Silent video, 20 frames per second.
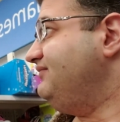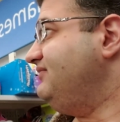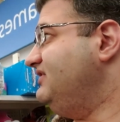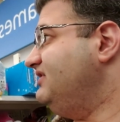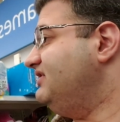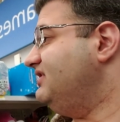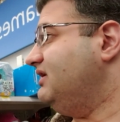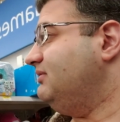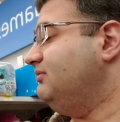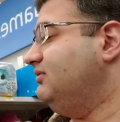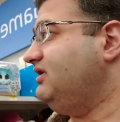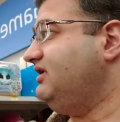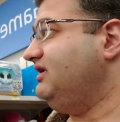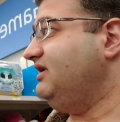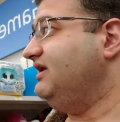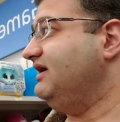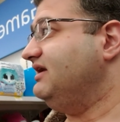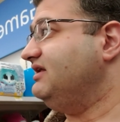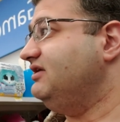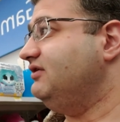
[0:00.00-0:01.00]
And I'm
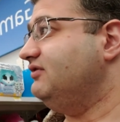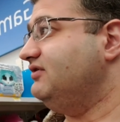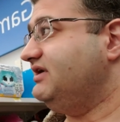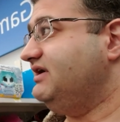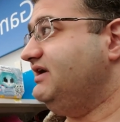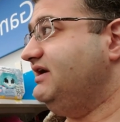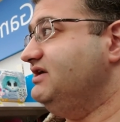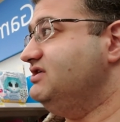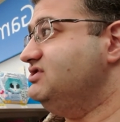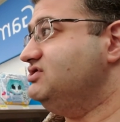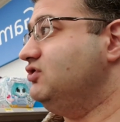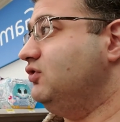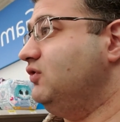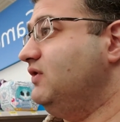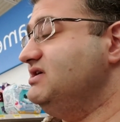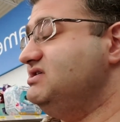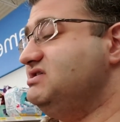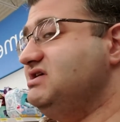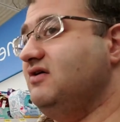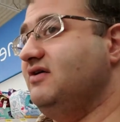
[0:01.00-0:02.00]
looking like, the kids'
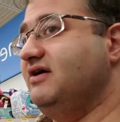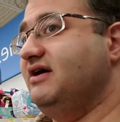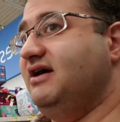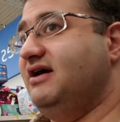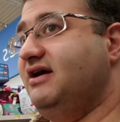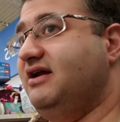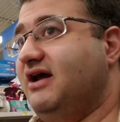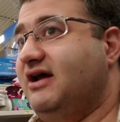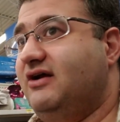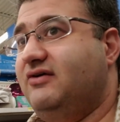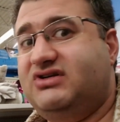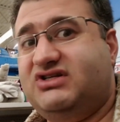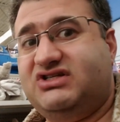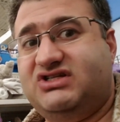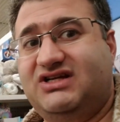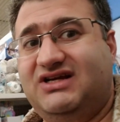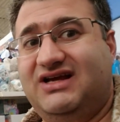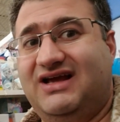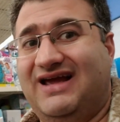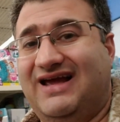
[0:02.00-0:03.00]
toys area, and I don't
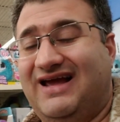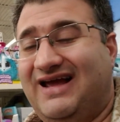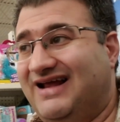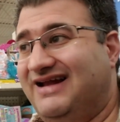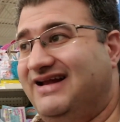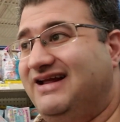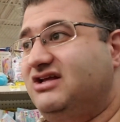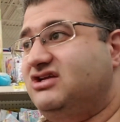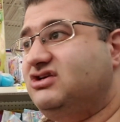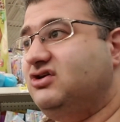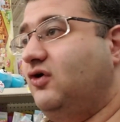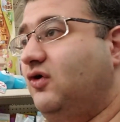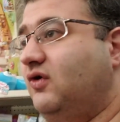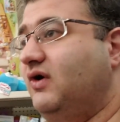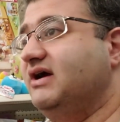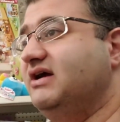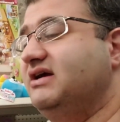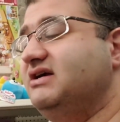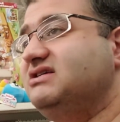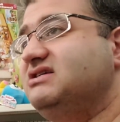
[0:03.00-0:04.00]
see any
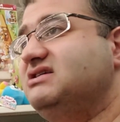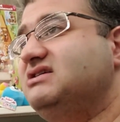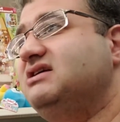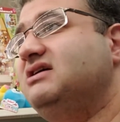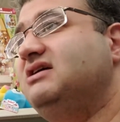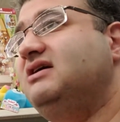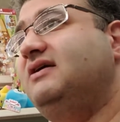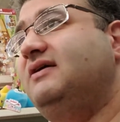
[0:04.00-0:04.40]
toys